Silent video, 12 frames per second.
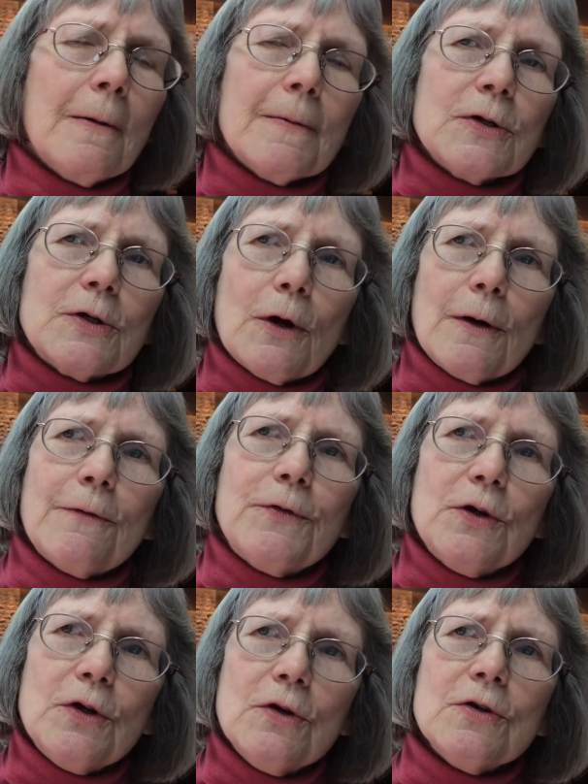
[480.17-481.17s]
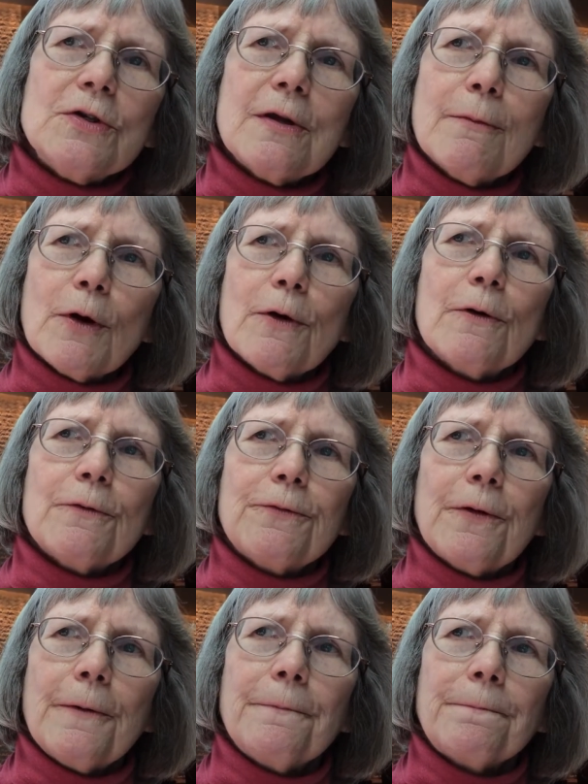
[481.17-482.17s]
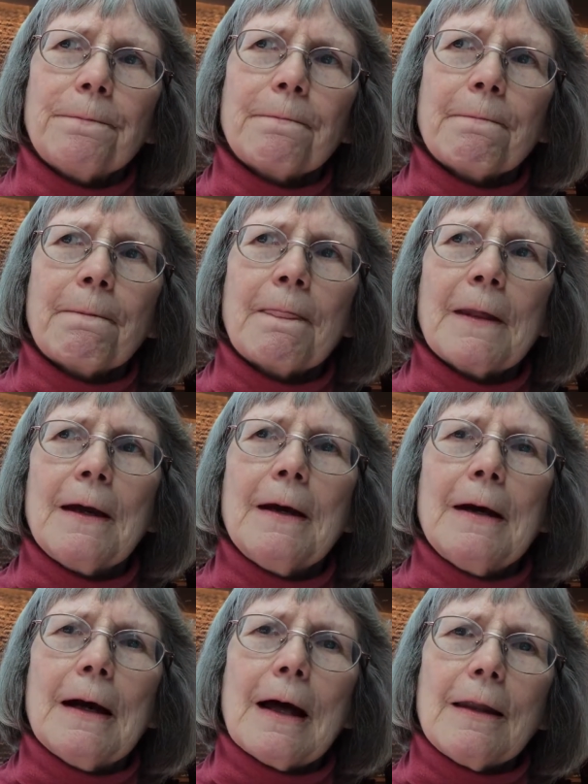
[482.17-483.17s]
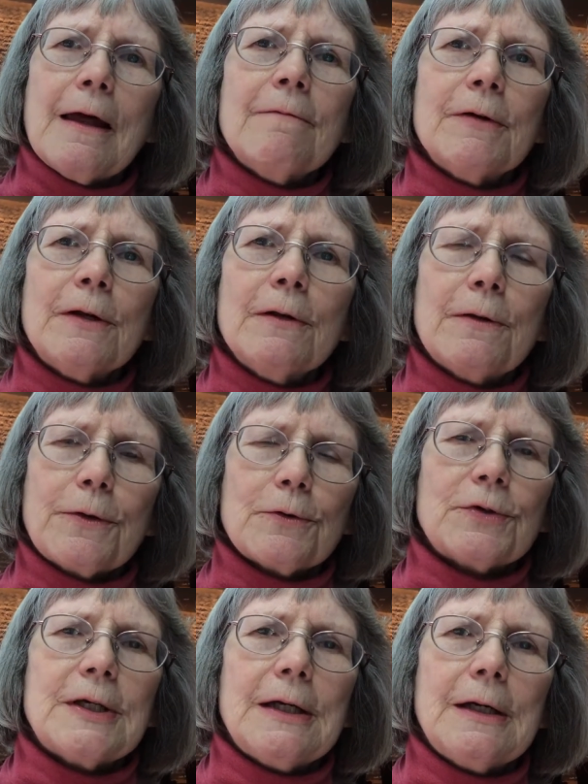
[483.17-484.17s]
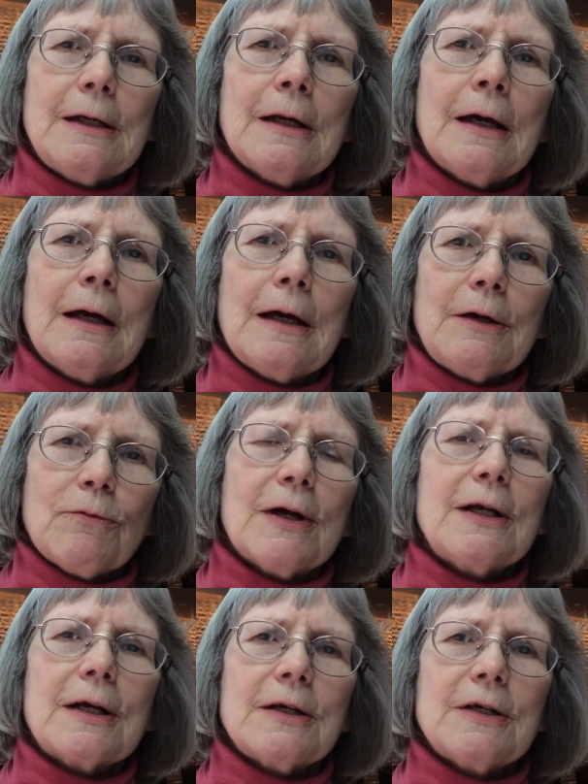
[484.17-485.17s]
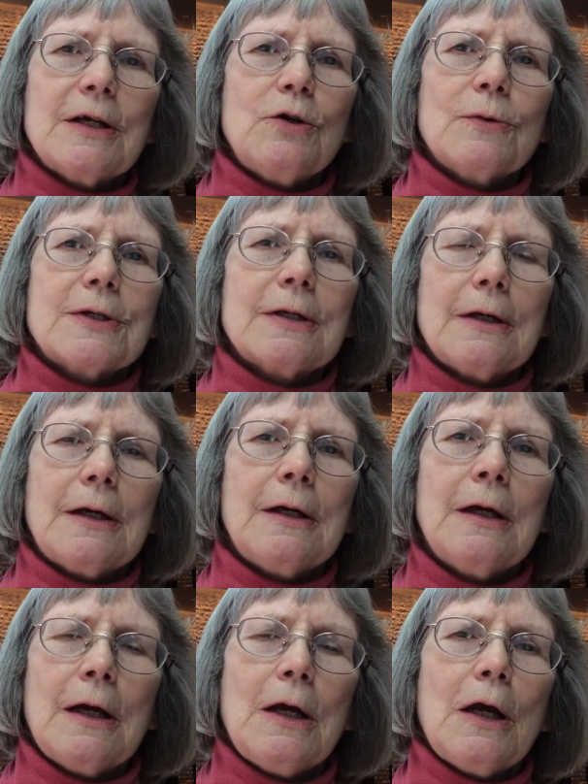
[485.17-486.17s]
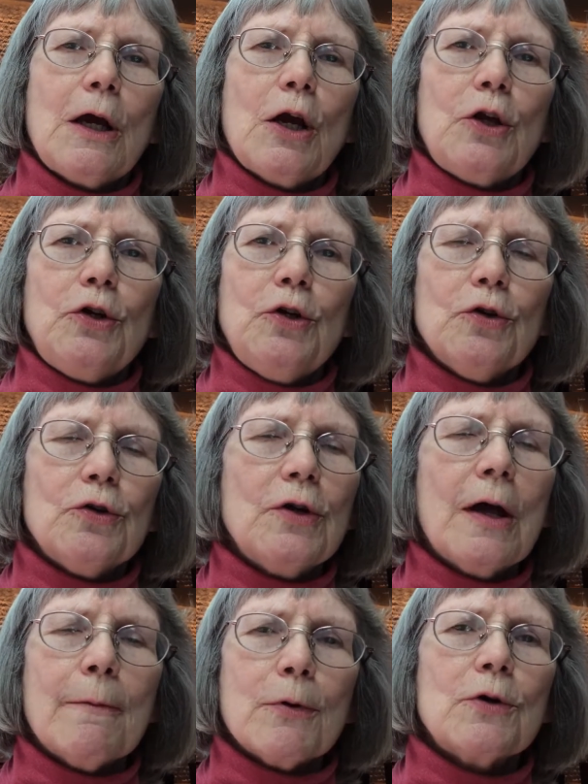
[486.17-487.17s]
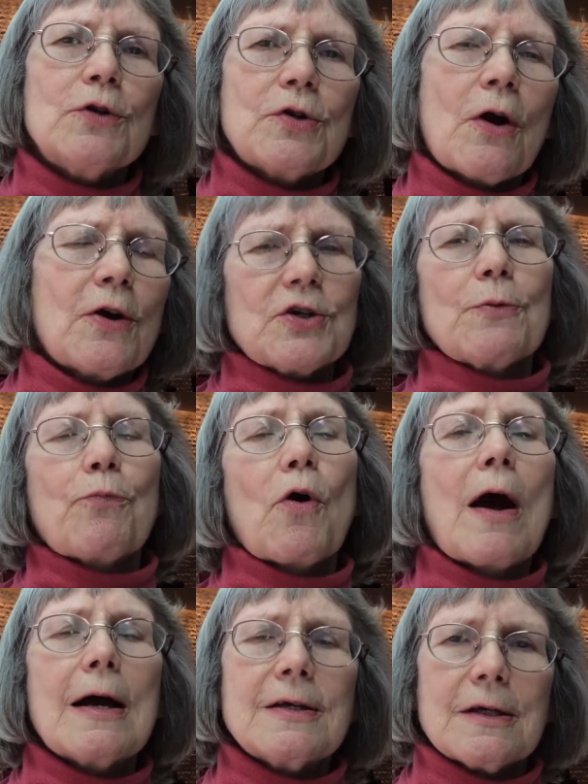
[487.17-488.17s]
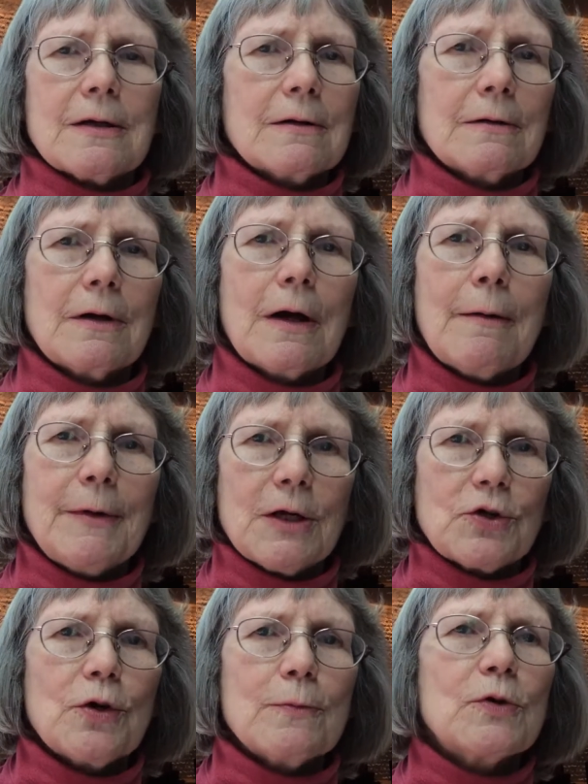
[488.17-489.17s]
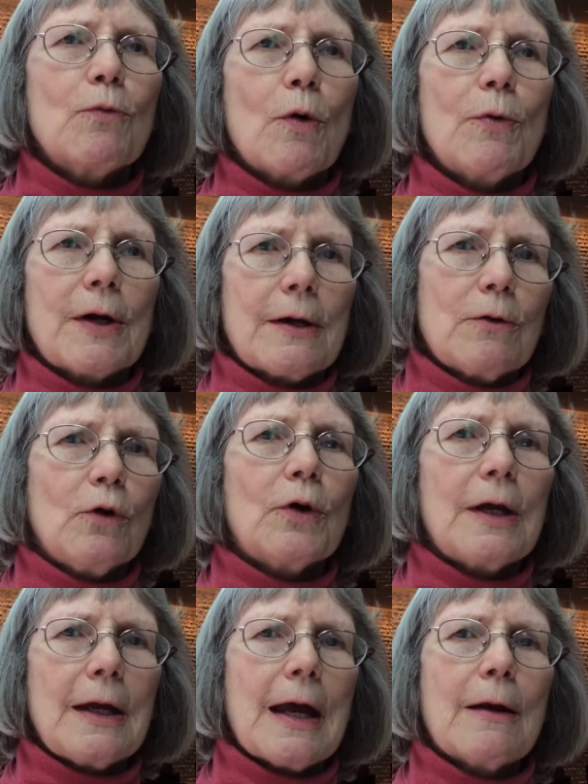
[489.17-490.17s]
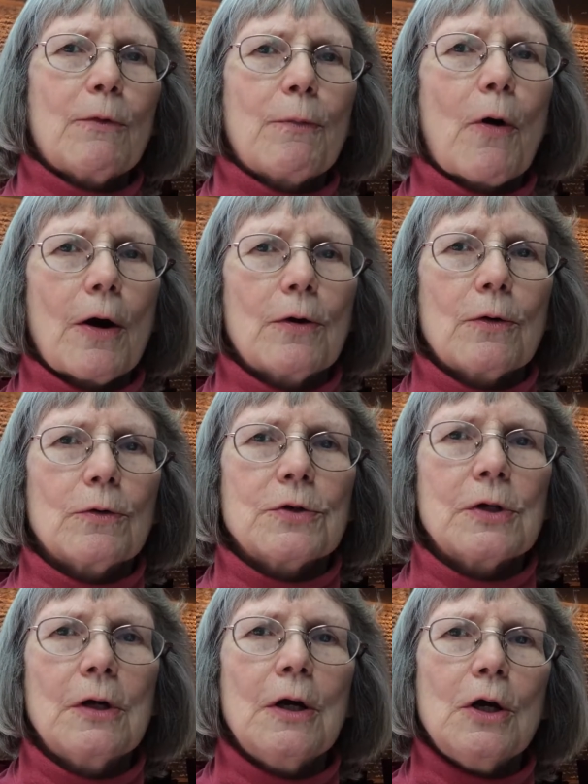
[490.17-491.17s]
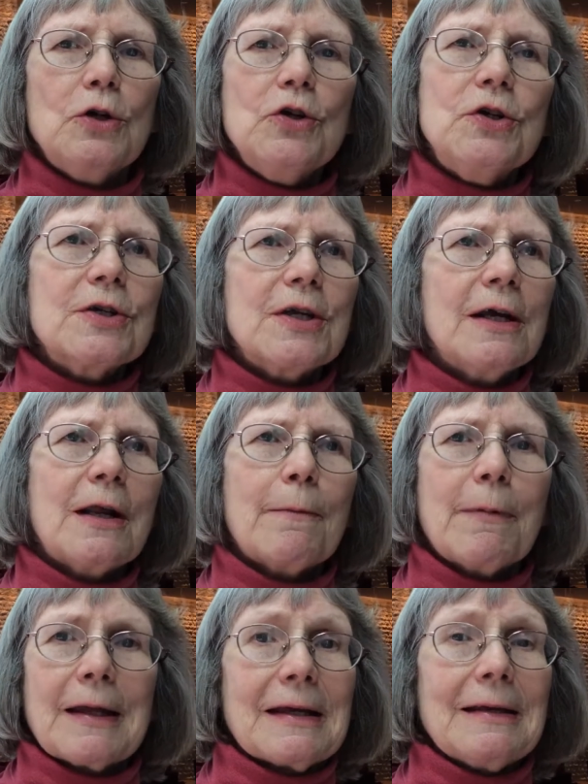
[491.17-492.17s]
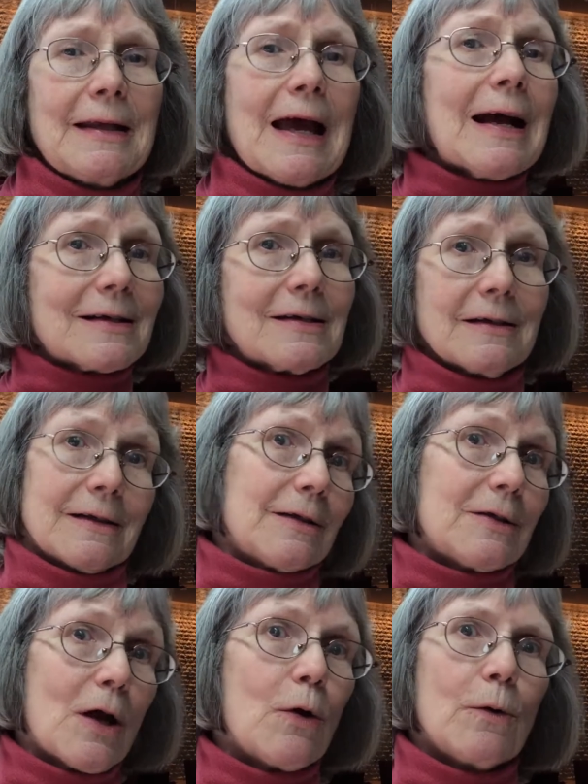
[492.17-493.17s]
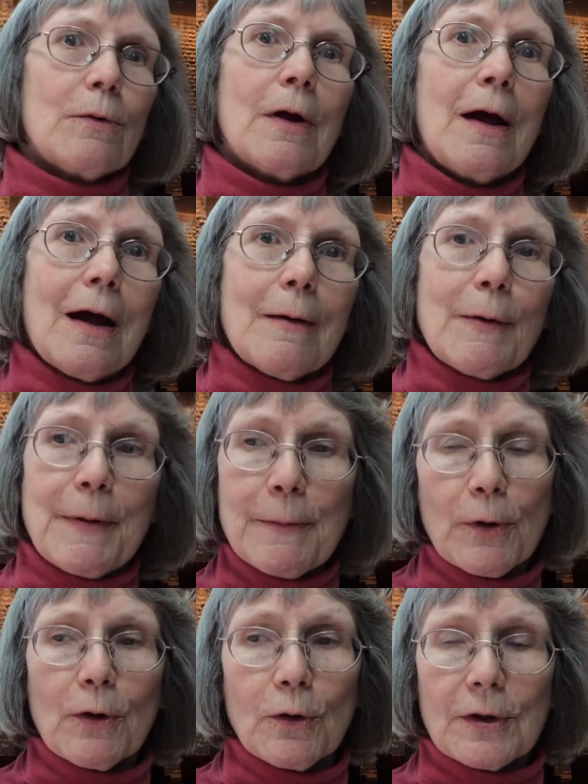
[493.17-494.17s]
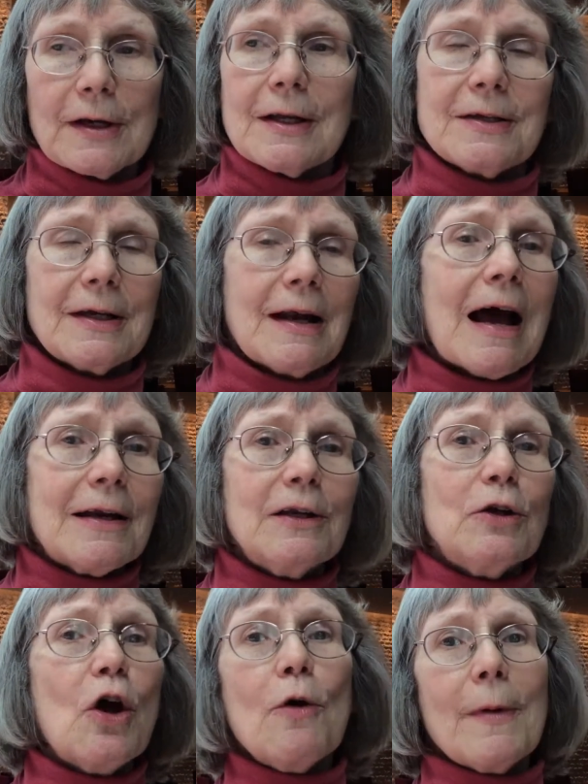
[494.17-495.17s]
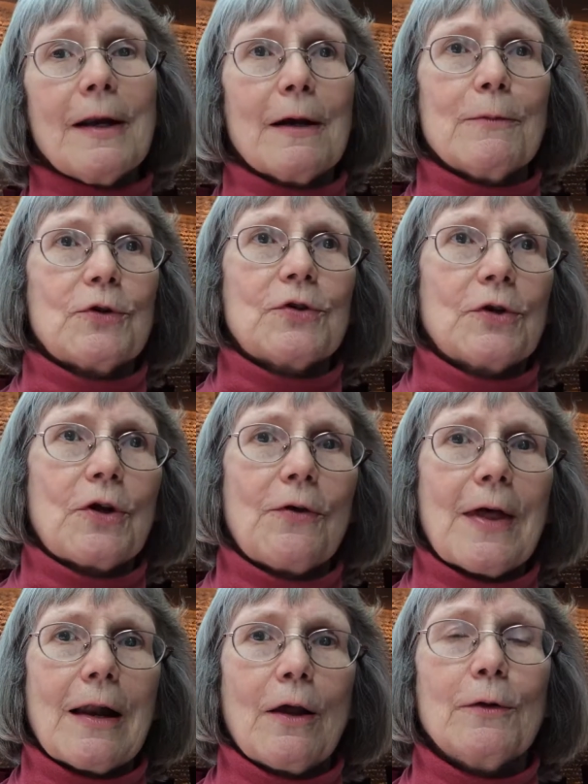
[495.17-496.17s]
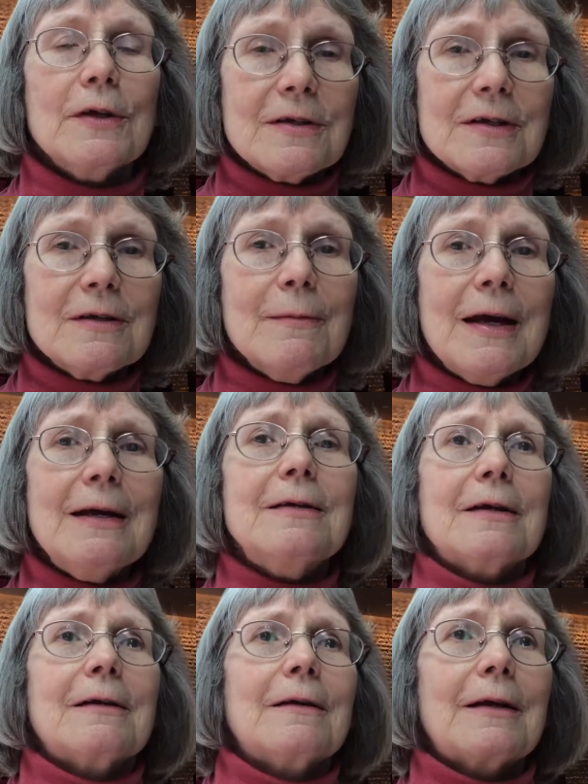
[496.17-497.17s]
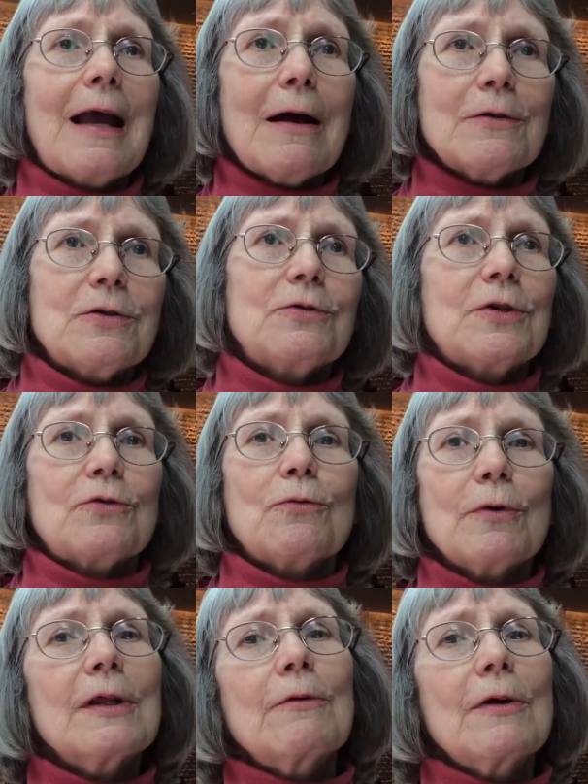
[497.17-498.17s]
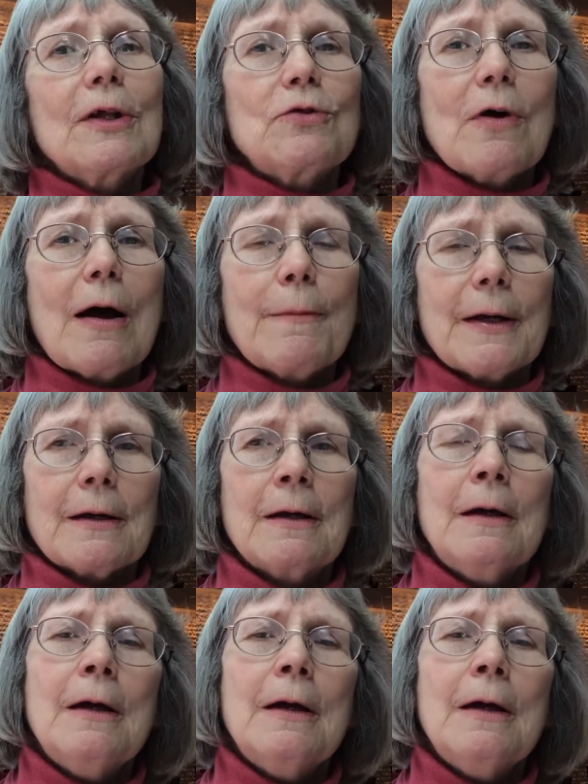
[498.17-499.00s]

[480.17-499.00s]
So if you use the MERV 11, 13, and run it continuously, your numbers are surprising. I mean, in terms of what we're looking at with particles. You just end up like in an excellent zone. I mean, people are looking and saying, I didn't know my numbers could go that low. This is amazing. The counts are just really, really dropping.